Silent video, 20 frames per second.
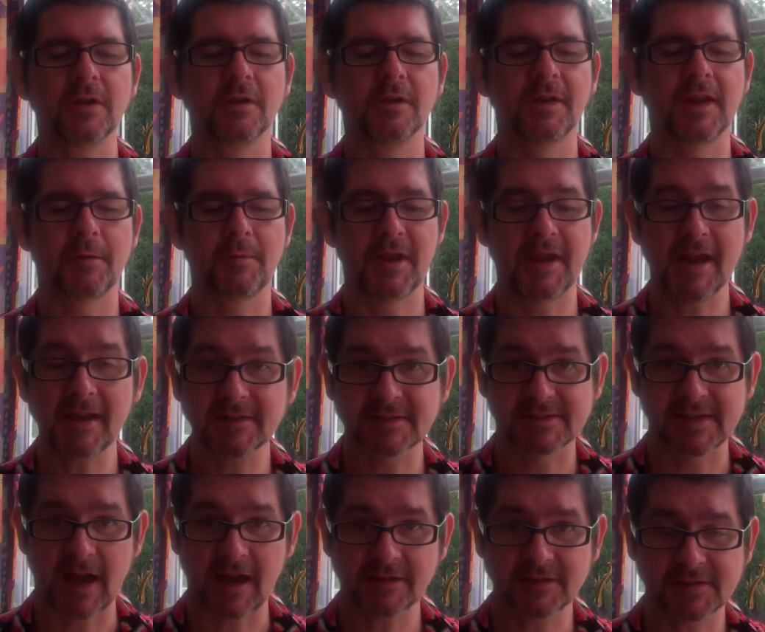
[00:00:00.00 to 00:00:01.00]
Now my next
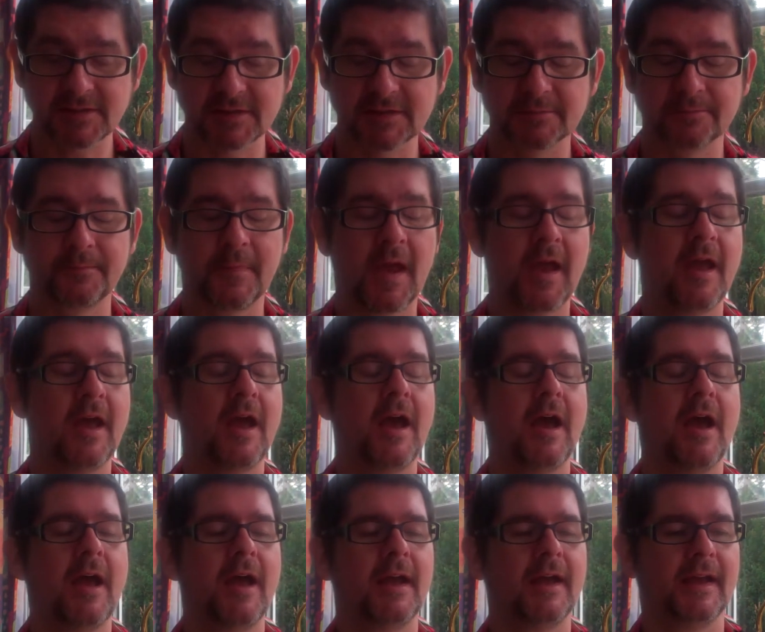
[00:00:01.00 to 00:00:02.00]
task,
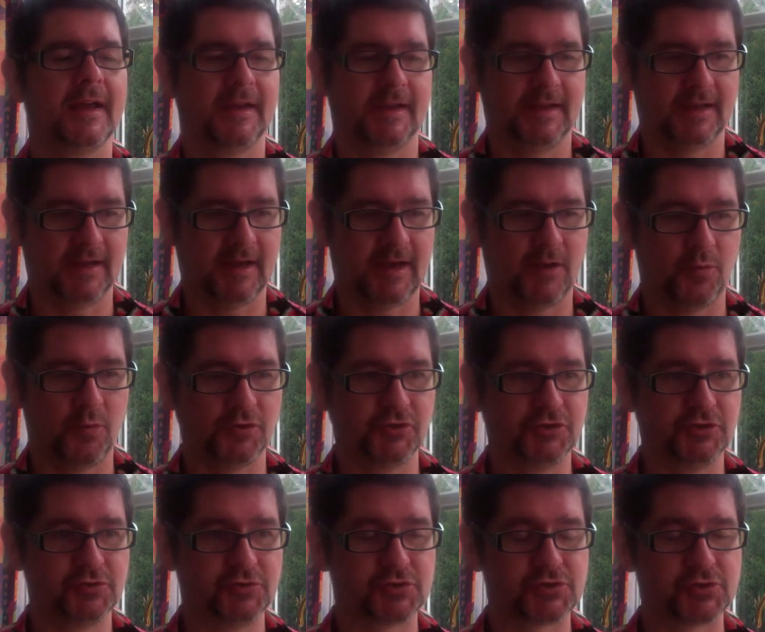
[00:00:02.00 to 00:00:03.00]
I want
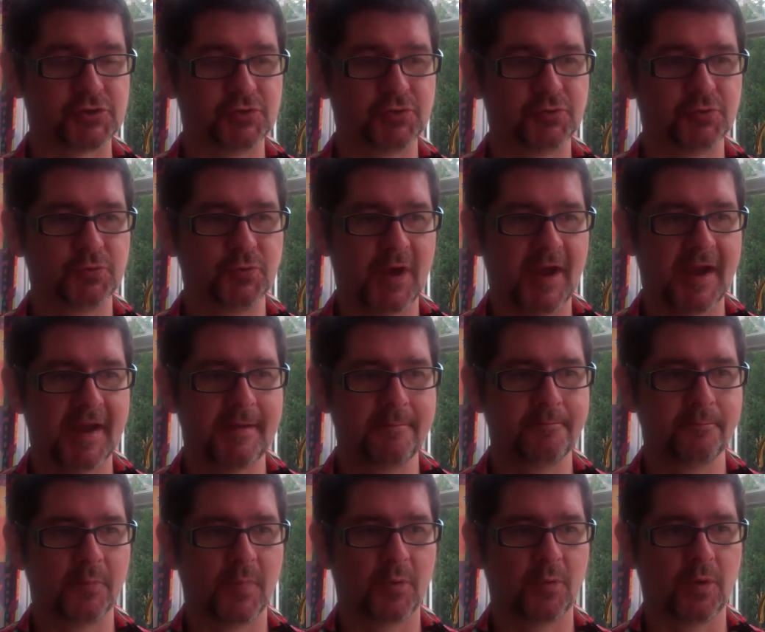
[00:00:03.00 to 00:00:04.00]
you
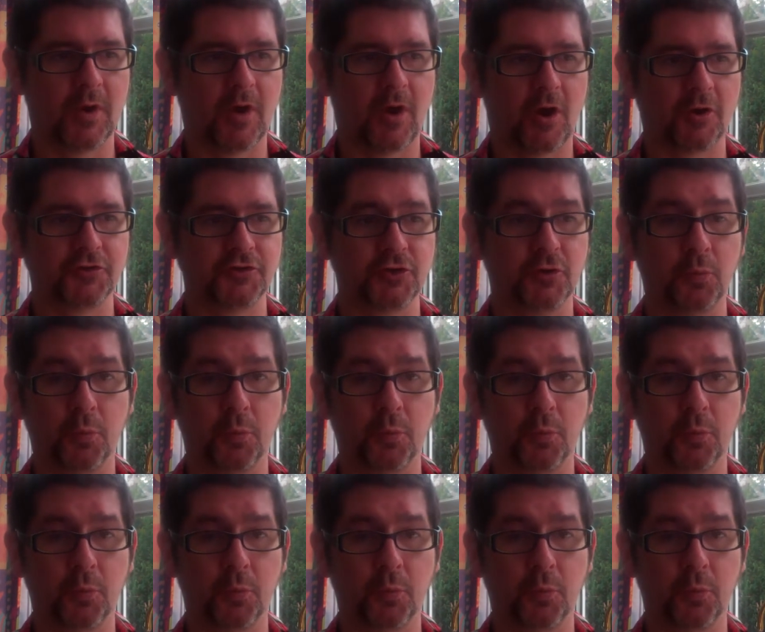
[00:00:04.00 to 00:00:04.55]
to on your